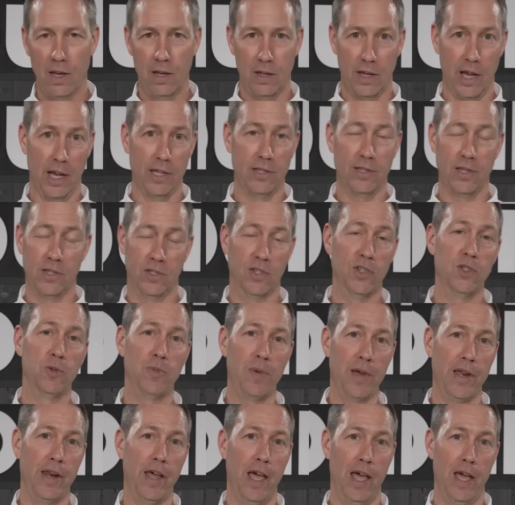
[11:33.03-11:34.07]
Guys, this has
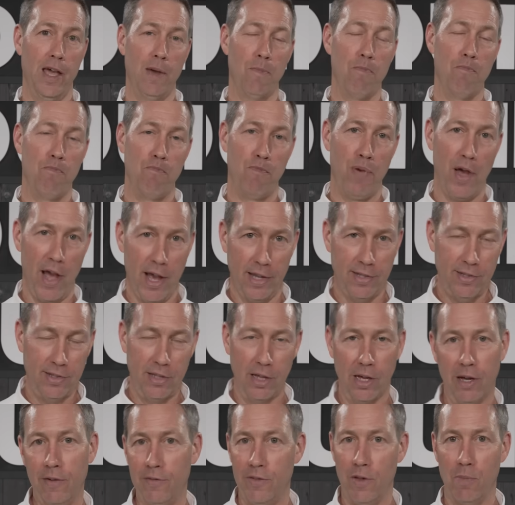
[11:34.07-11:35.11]
been a Best
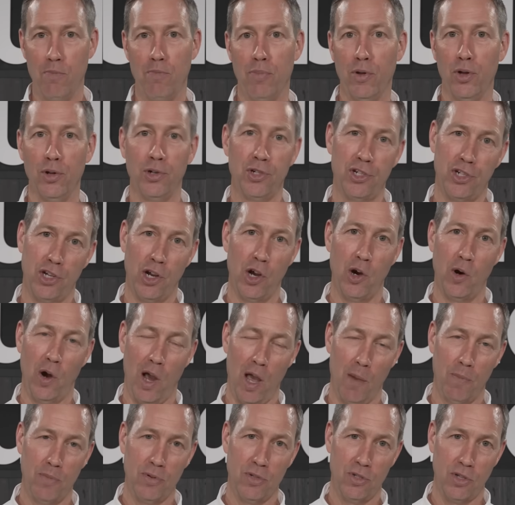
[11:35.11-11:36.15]
of the Build Show
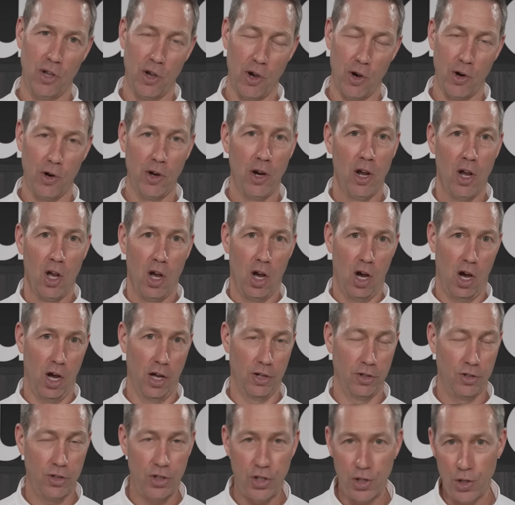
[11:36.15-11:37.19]
episode.
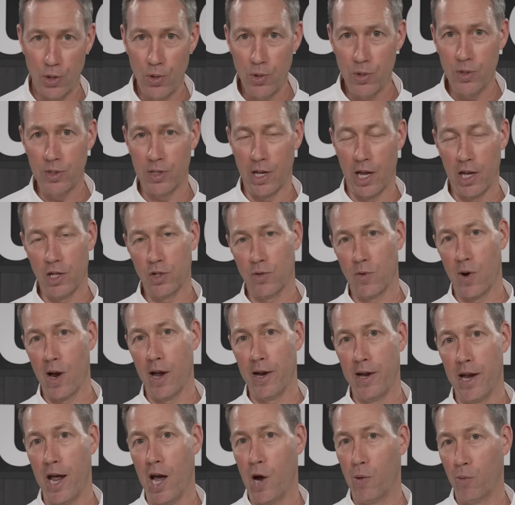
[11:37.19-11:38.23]
On Tuesdays
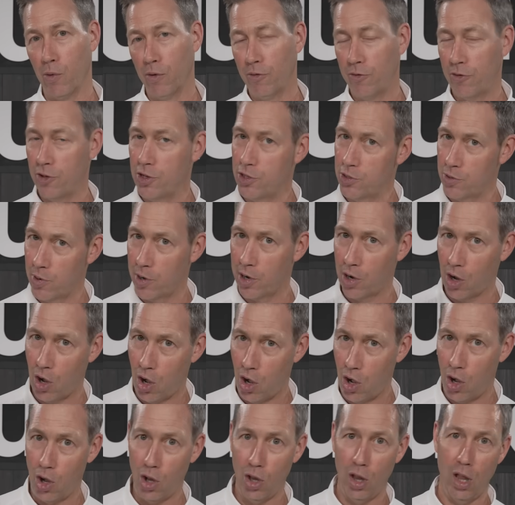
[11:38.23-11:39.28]
right now, we're featuring
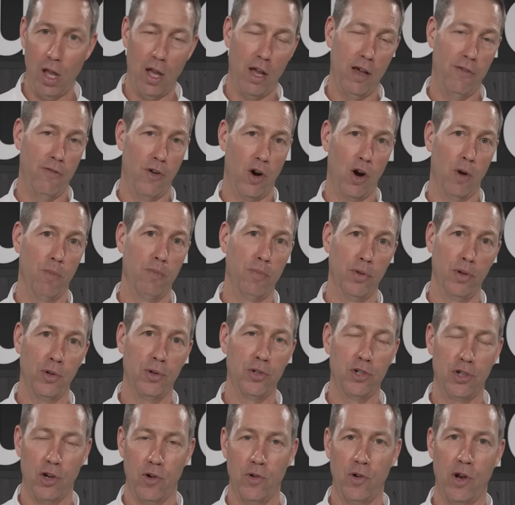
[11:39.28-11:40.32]
all of our Build
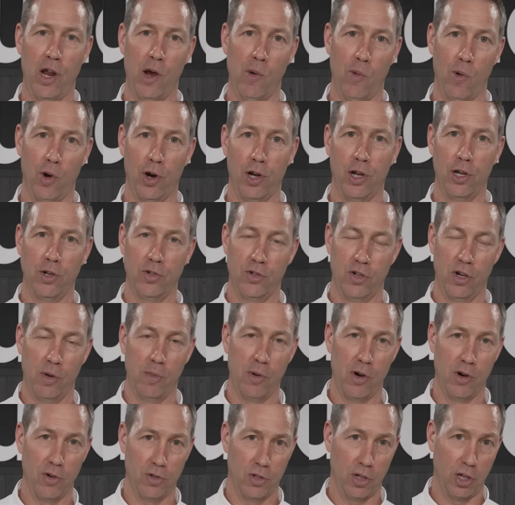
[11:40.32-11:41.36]
Show Network
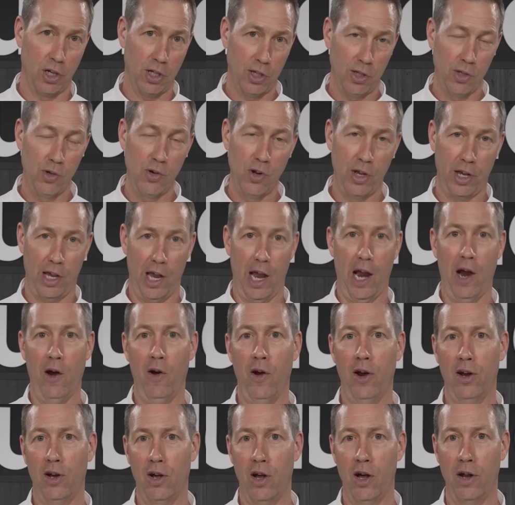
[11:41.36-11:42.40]
contributors, including
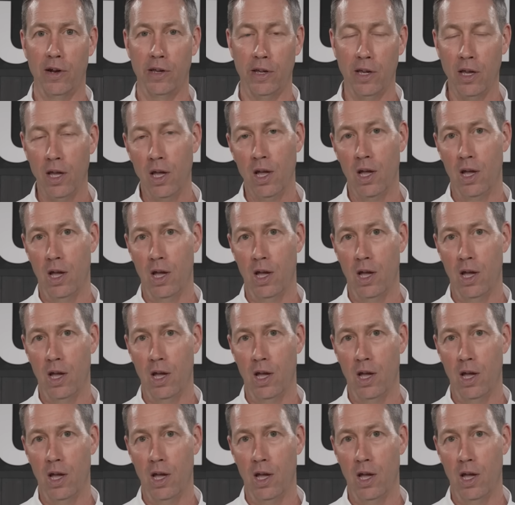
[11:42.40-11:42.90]
Eric Auney,